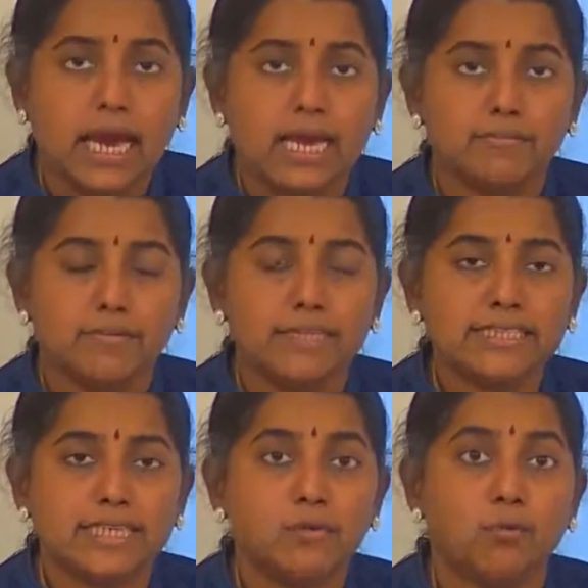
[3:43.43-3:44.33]
and we will
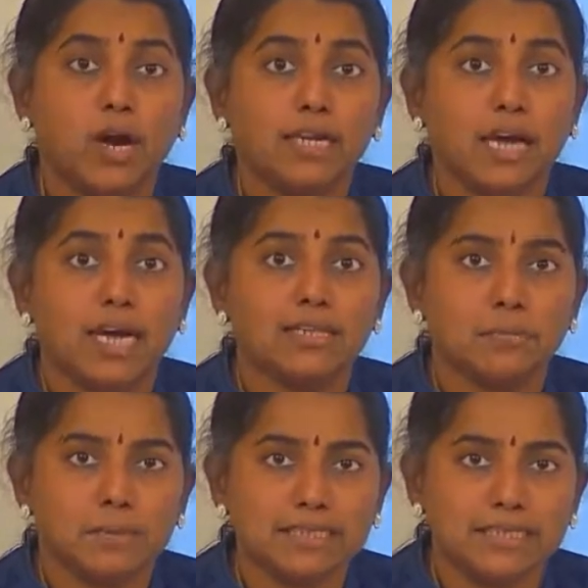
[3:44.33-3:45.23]
see what are
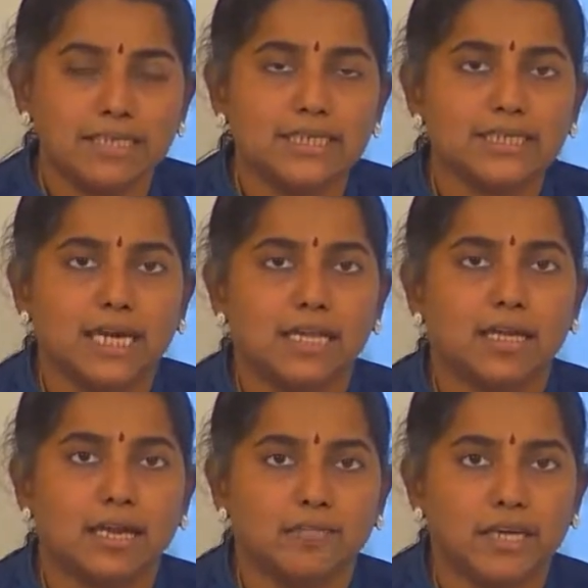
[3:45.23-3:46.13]
the methods that
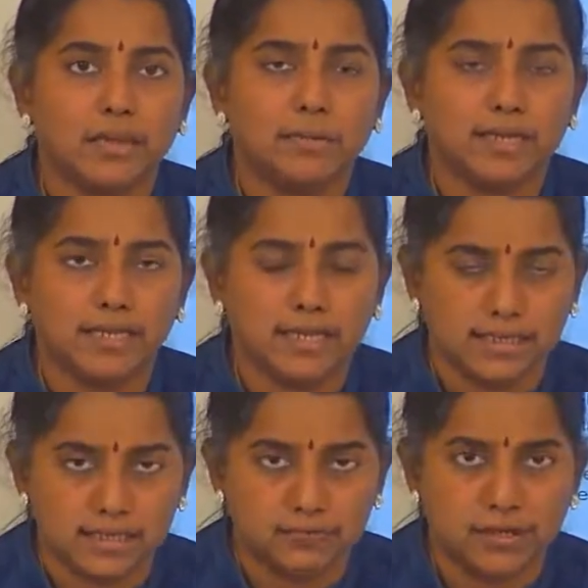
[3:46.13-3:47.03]
are available in an
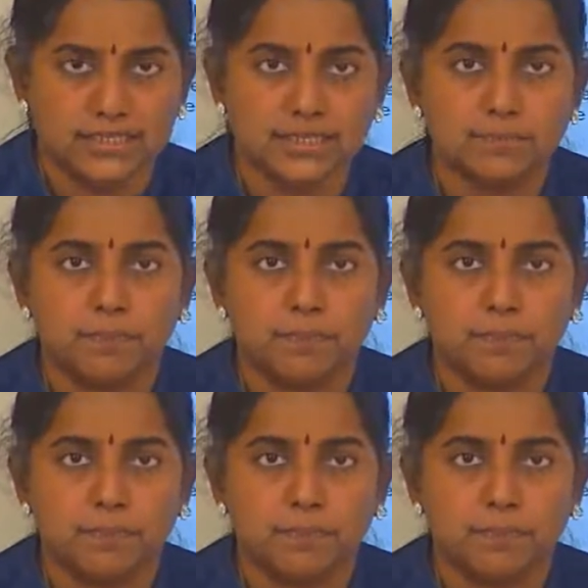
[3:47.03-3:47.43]
interface.